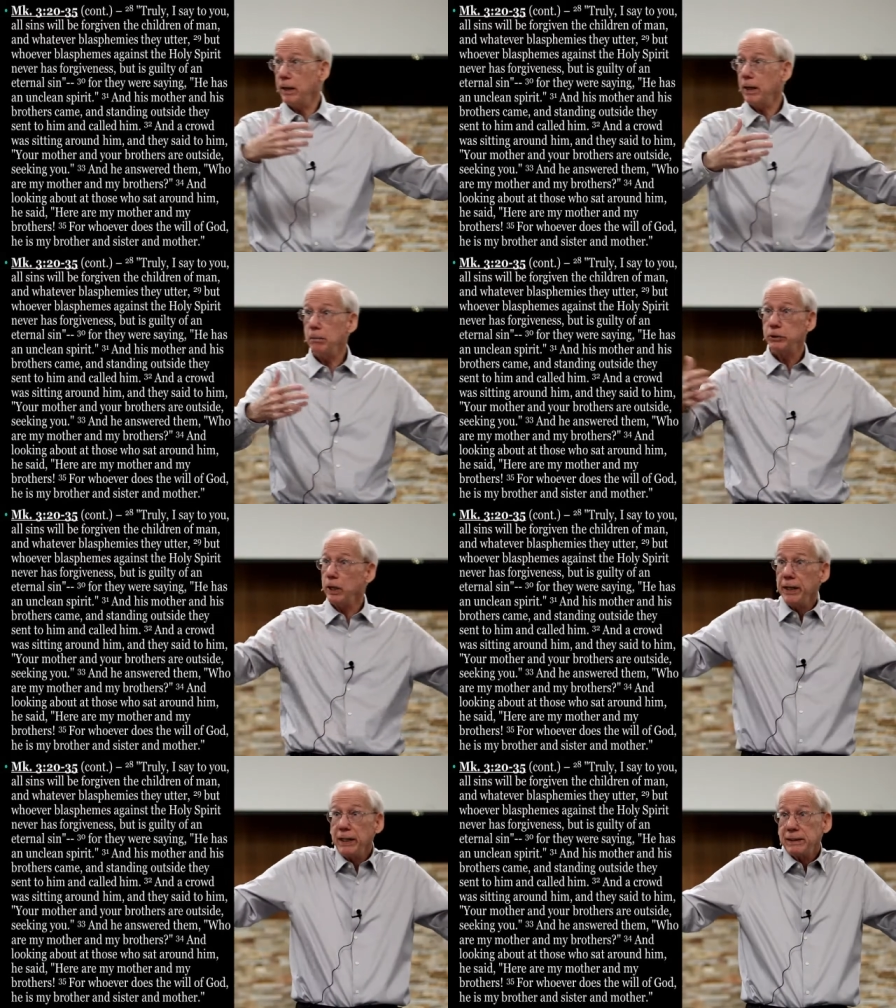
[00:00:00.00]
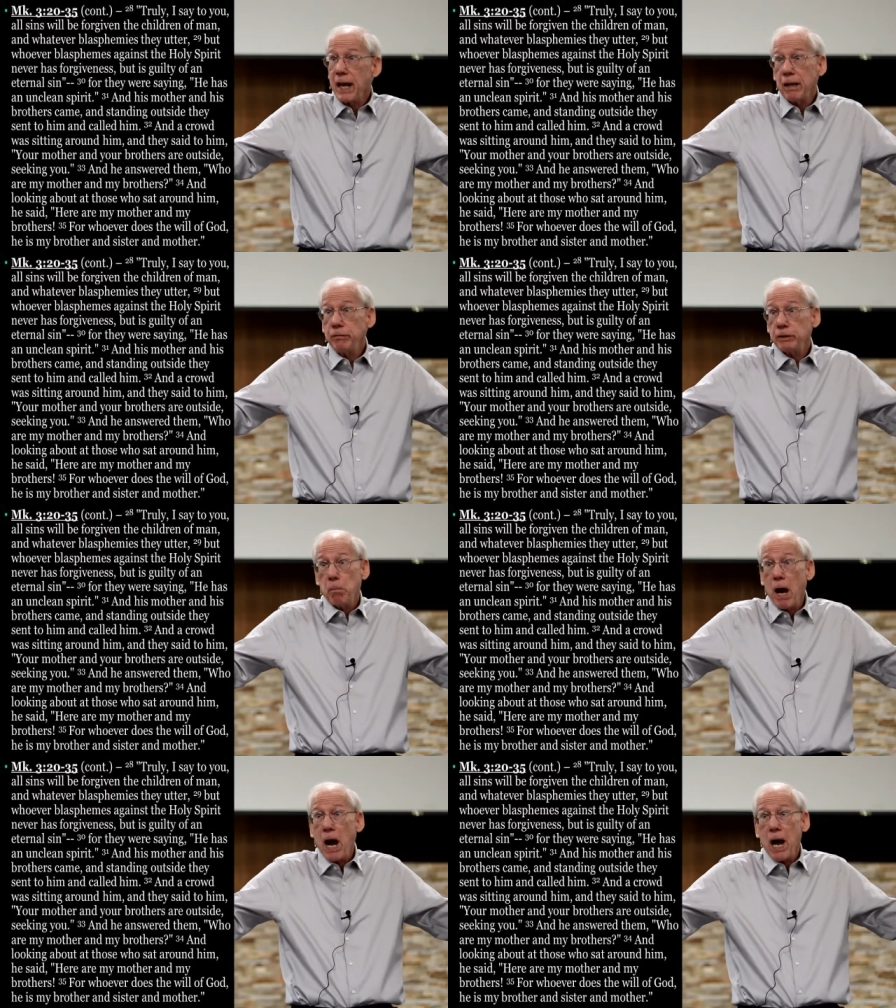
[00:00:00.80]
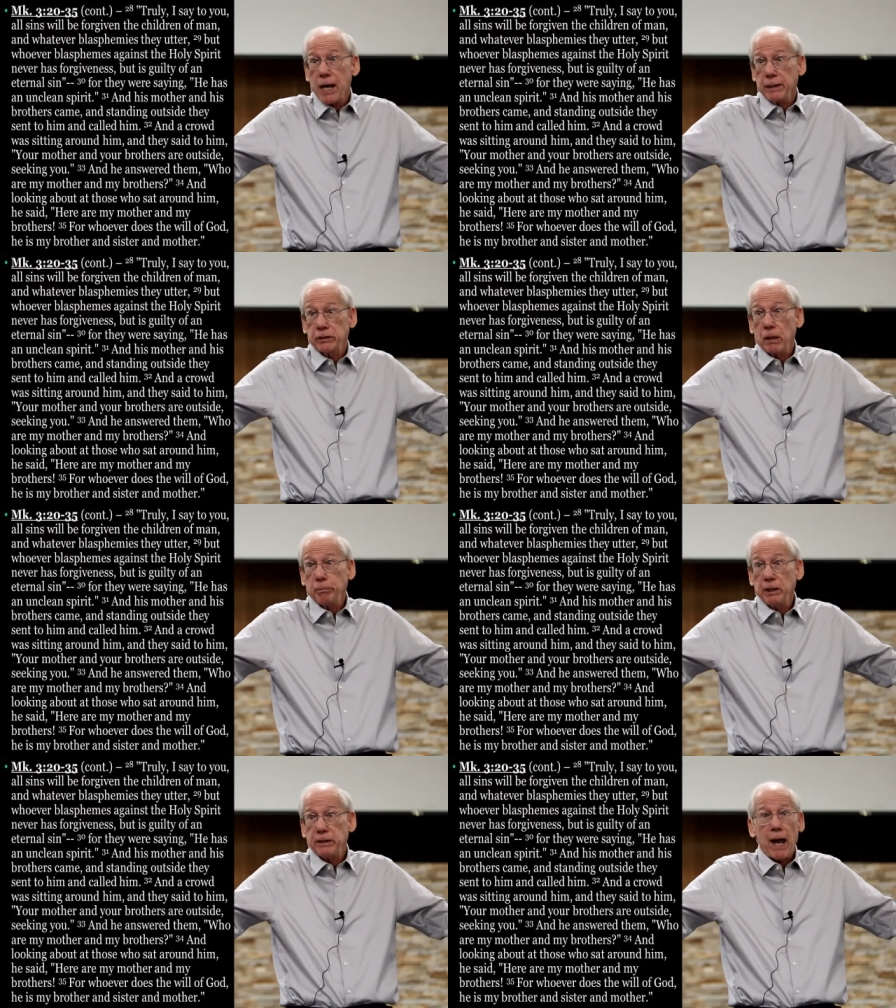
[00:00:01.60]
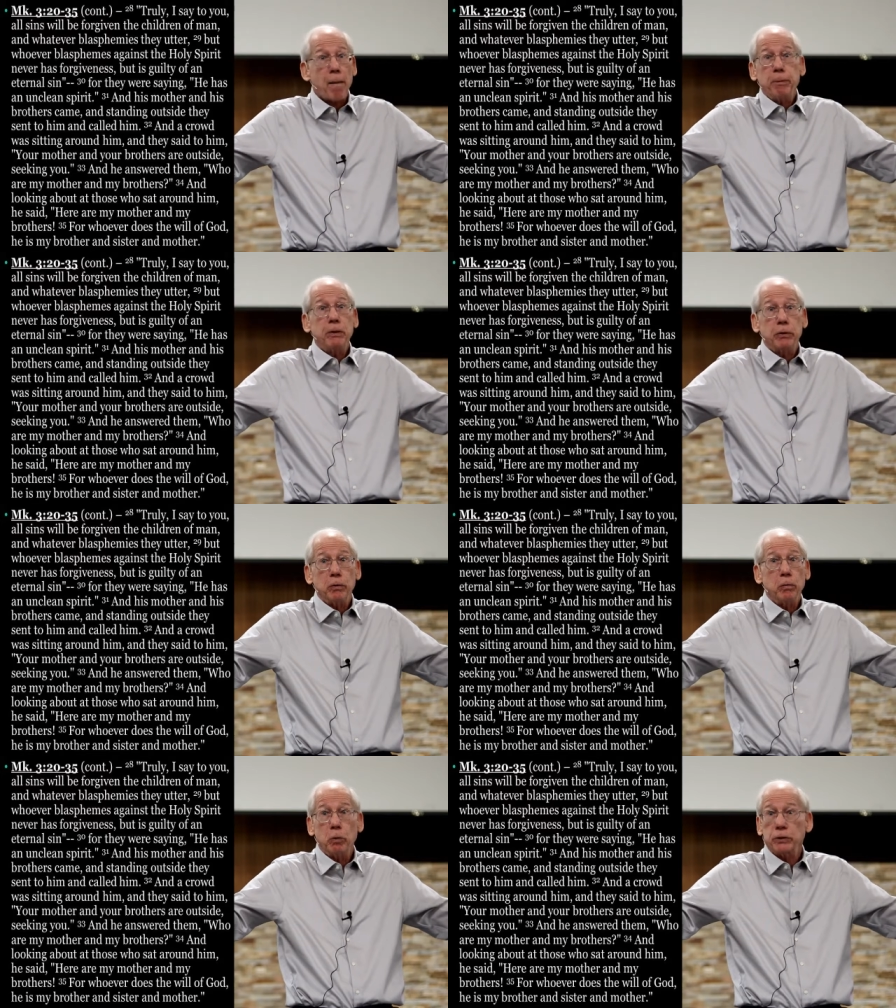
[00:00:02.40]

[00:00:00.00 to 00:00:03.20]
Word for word: to get him saying he's out of his mind. Something's happened to him.